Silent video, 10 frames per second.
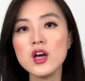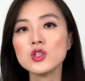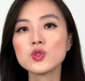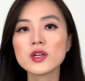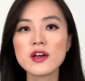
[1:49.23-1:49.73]

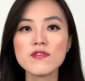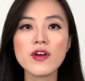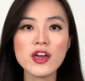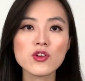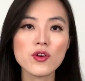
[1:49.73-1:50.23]
To
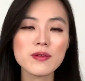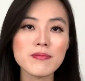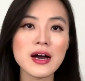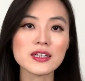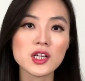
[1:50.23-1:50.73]
convey your
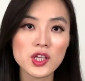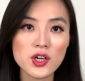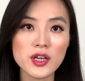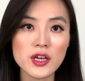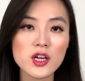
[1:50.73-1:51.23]
impact
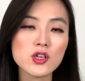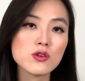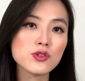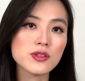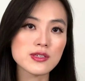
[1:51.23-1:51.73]
clearly, you
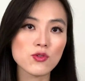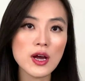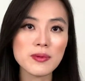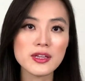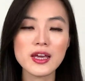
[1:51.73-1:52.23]
should
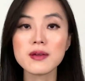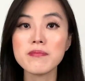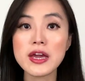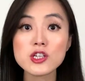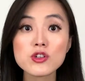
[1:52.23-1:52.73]
describe it in
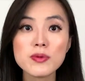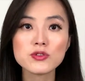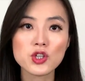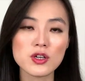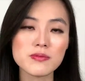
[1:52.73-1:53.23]
measurable
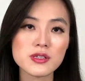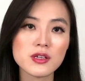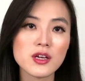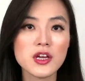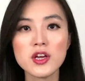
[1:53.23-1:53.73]
terms.
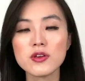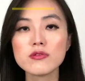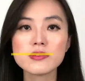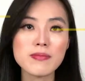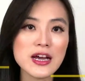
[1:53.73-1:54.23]

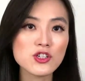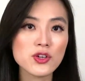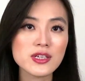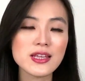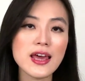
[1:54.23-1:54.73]
Use
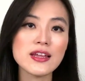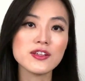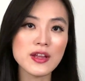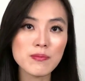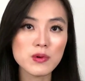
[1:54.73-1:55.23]
metrics
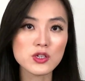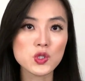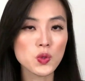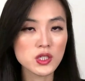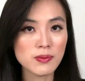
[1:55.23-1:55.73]
and numbers
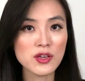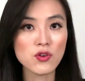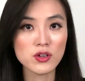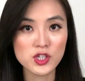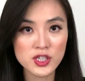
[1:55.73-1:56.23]
to explain
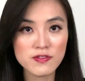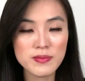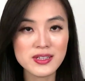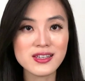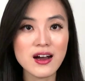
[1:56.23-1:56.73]
your
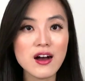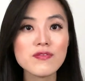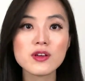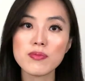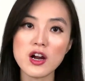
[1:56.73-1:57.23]
achievements
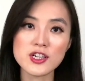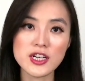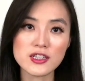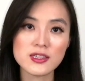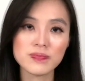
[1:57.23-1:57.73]
on the
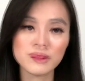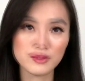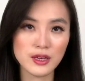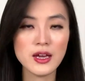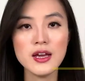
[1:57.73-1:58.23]
project.
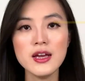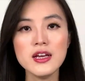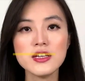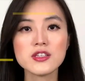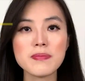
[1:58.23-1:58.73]

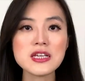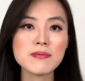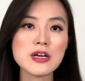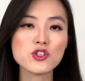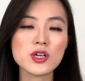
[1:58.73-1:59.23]
The best
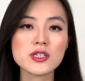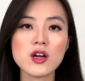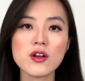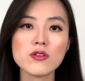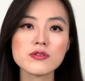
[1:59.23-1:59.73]
metrics
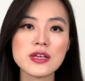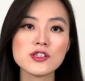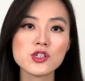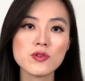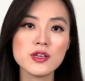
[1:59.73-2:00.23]
are those
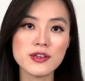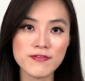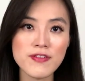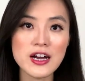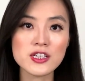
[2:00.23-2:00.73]
that show the
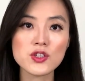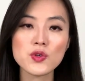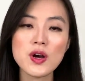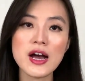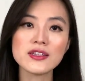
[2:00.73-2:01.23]
effect
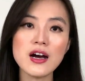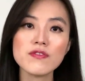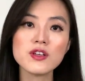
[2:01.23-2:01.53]
you had on